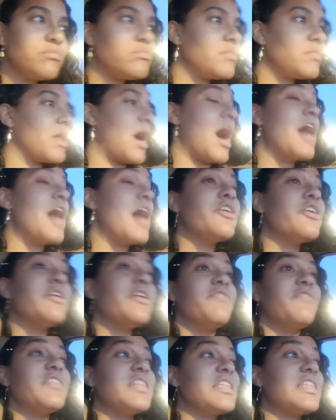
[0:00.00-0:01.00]

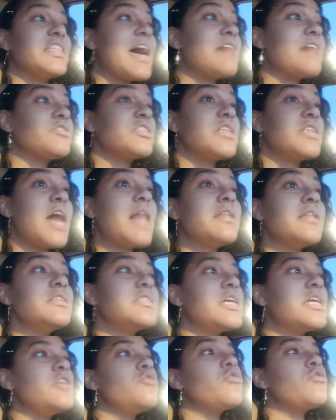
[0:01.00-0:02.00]
$150,000
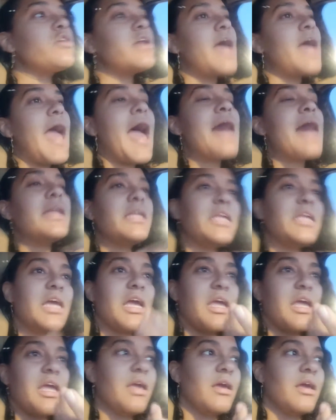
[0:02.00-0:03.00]
that you could have had in your
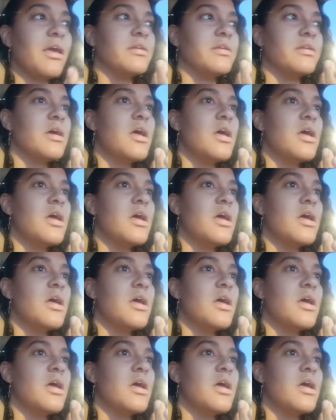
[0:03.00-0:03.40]
hand.